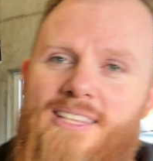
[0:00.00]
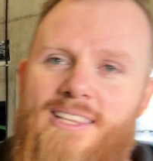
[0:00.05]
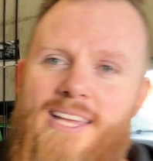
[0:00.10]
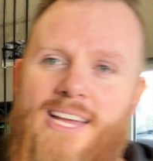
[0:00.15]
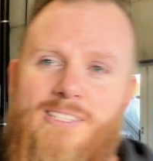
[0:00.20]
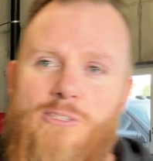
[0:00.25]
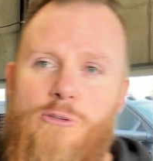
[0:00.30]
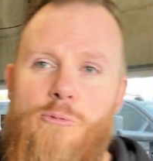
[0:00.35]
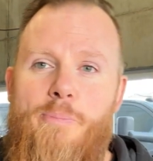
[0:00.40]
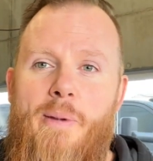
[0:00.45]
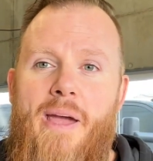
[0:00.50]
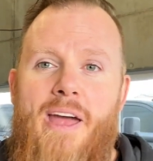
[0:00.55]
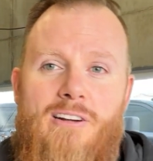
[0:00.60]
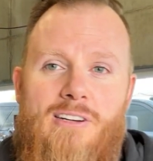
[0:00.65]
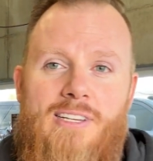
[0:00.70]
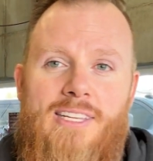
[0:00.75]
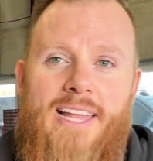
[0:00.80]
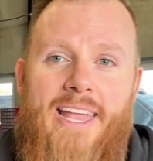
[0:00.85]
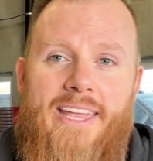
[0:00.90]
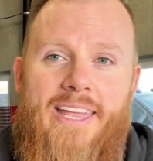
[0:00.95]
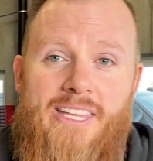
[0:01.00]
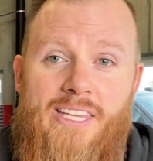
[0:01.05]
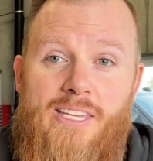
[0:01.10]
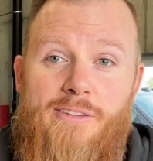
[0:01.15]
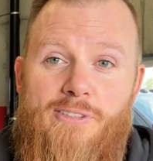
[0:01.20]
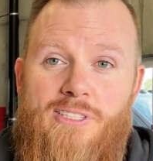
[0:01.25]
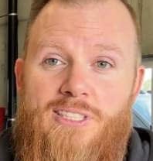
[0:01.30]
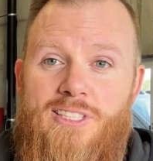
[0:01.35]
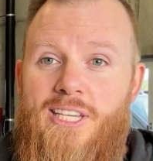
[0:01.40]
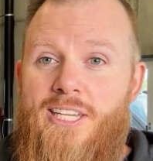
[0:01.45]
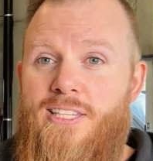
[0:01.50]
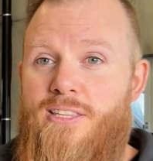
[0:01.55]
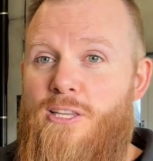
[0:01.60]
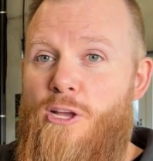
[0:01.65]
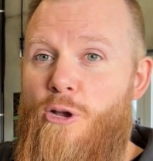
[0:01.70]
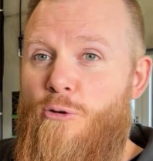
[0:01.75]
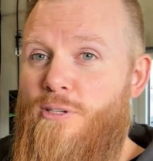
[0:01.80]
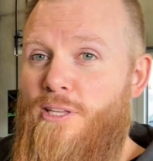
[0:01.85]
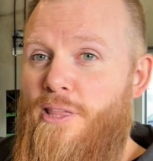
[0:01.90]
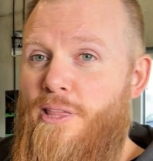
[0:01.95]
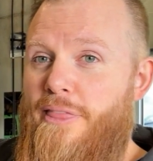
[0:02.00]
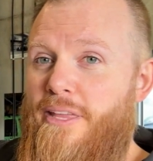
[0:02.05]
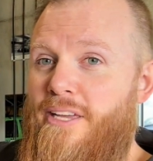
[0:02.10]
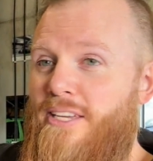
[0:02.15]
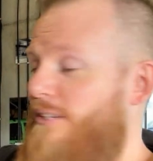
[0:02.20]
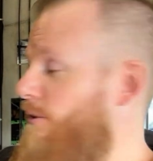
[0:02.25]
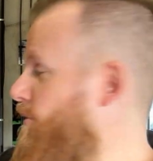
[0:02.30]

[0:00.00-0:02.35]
that, you barely even see it. The only thing you